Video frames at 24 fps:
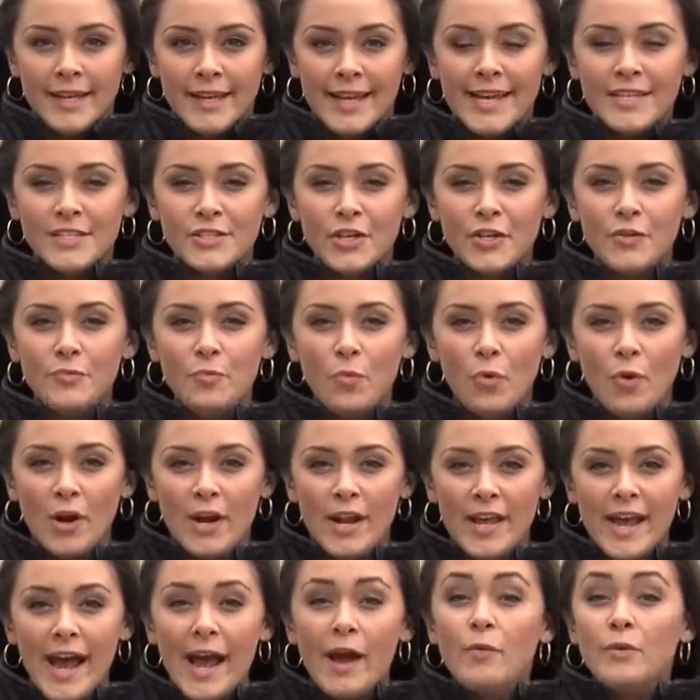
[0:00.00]
Yes, good
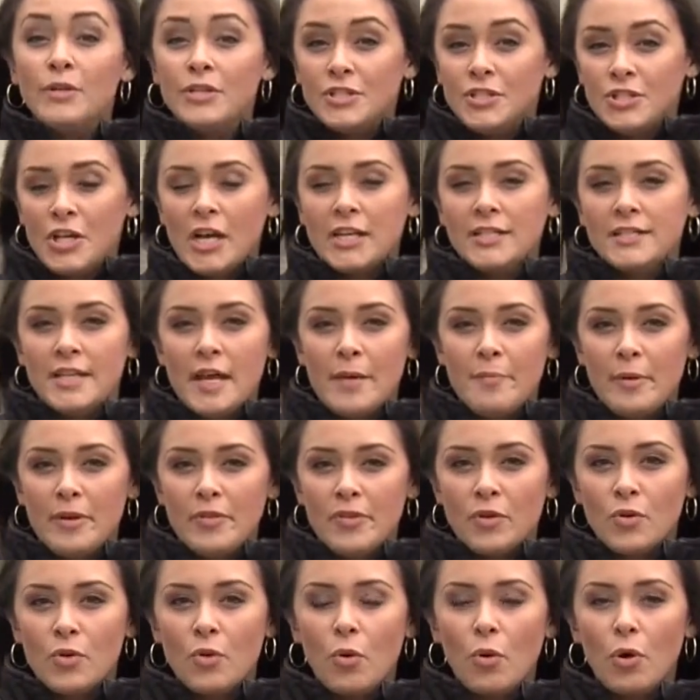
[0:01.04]
morning. I was just up in
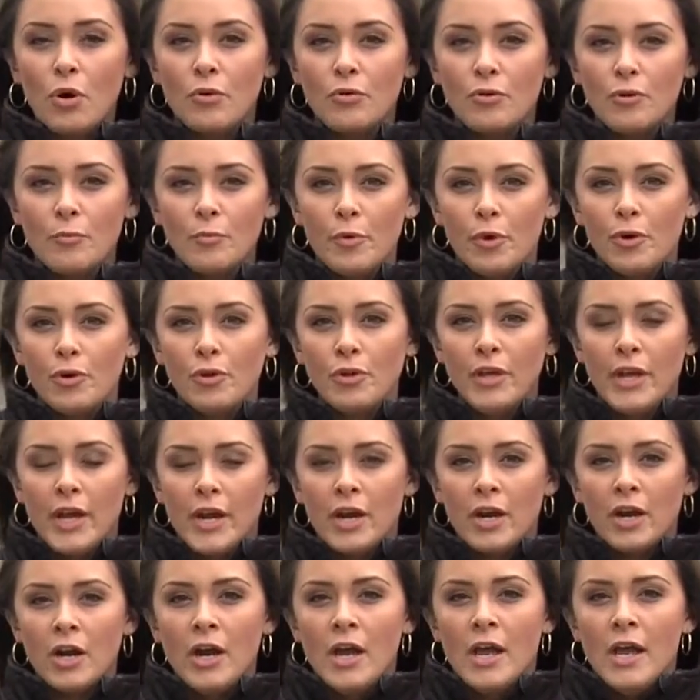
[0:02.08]
the courtroom
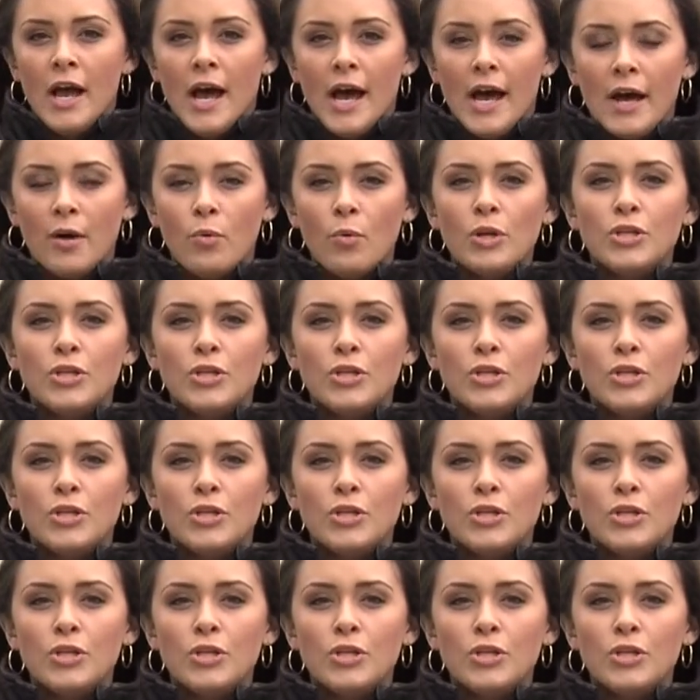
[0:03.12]
earlier uh,